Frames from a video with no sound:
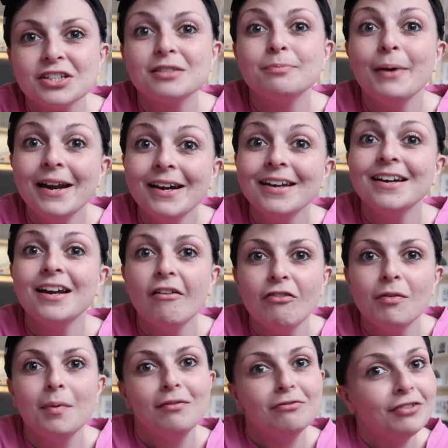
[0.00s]
spent another
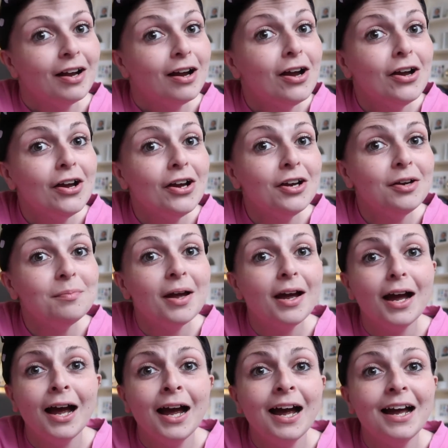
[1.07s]
month at home
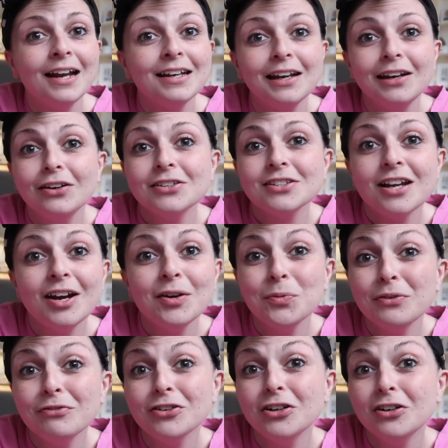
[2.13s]
and it looks like
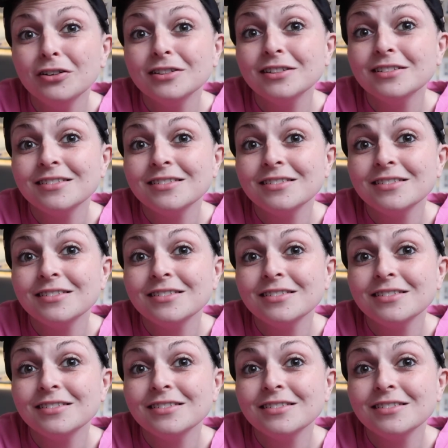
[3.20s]
we've got